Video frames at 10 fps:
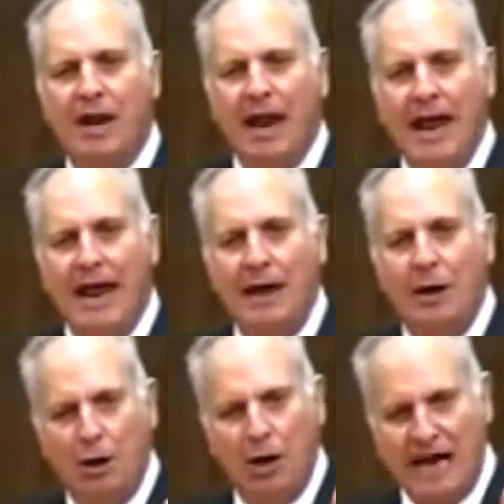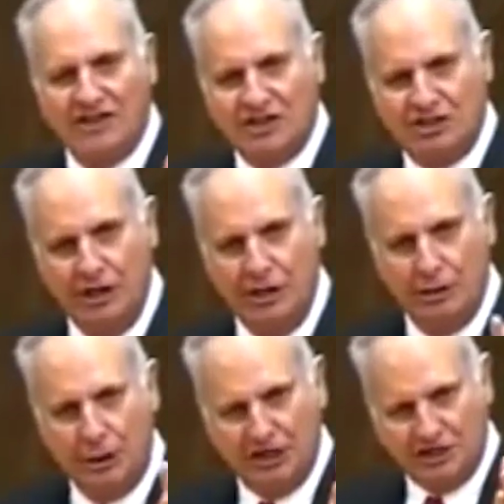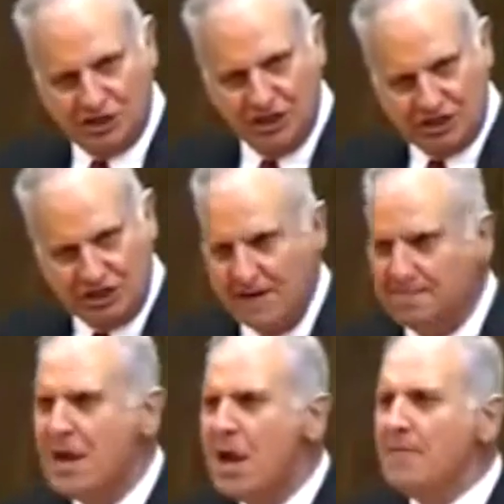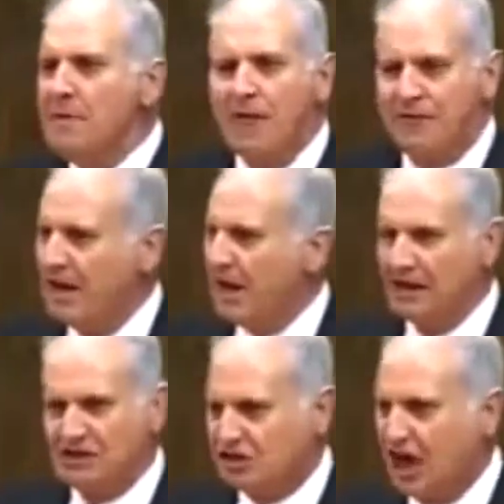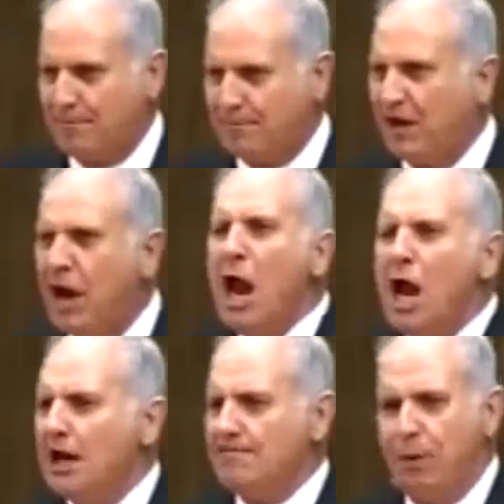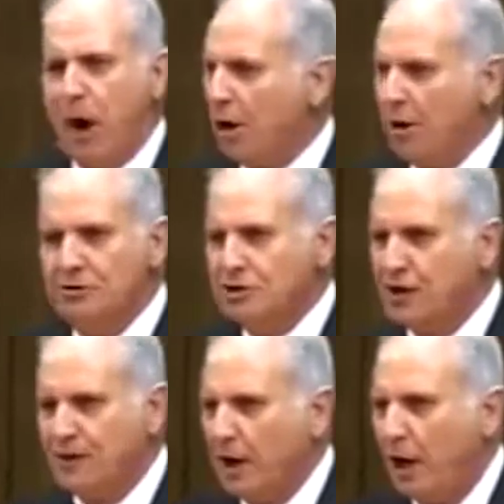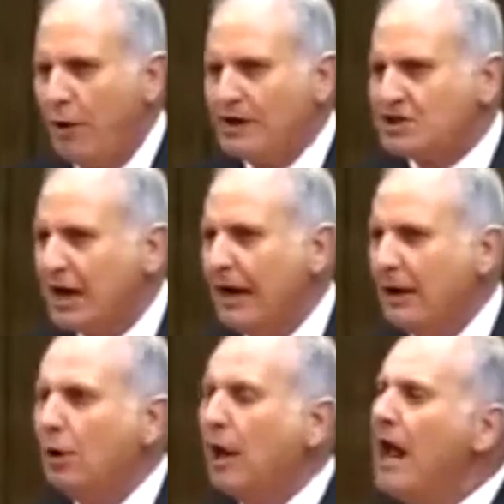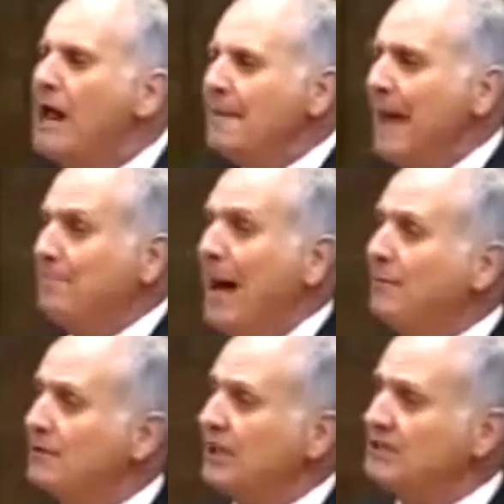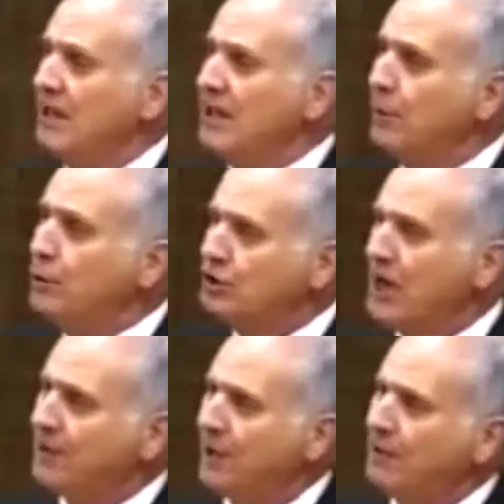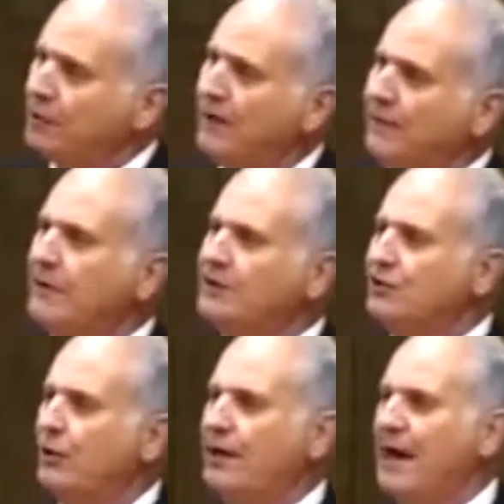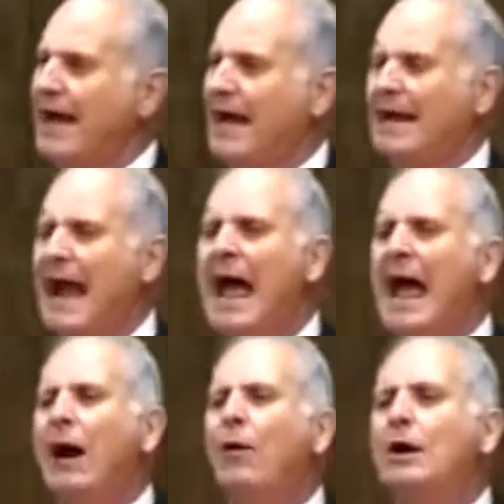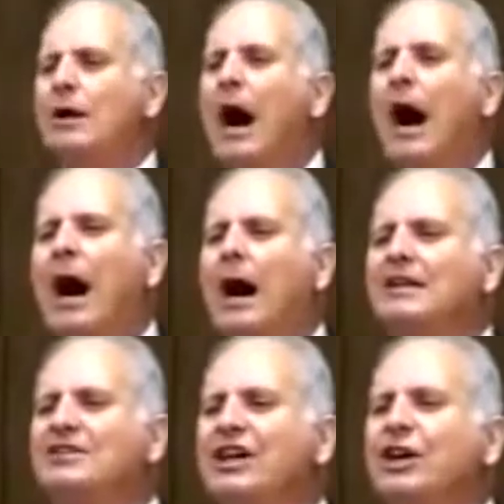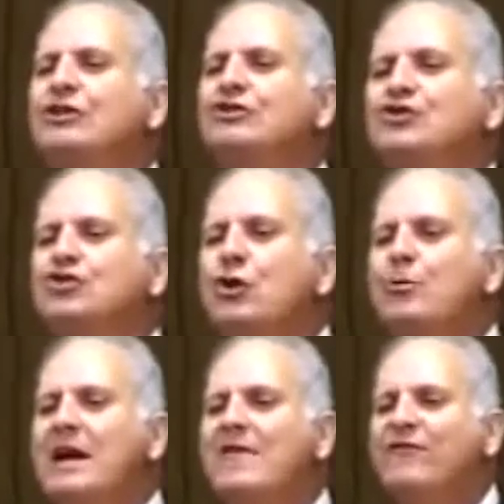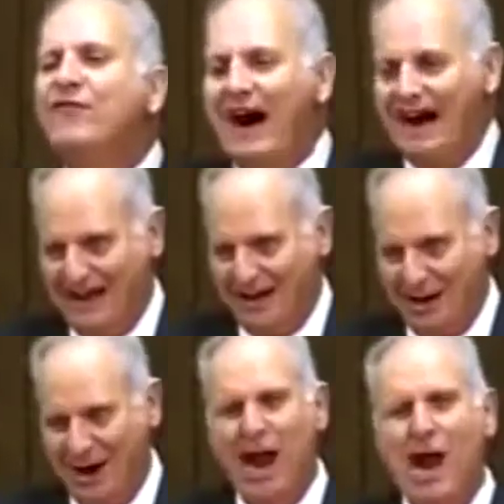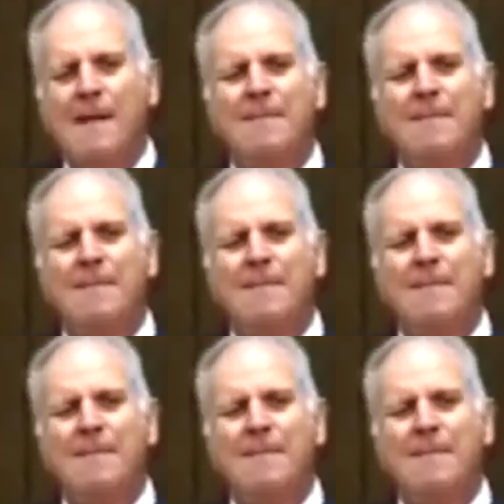But hell is still existing. Nothing has stopped it. It burns to the lowest hell. That Bible says in Hebrews chapter number 12 and verse 29, our God is a consuming fire fire.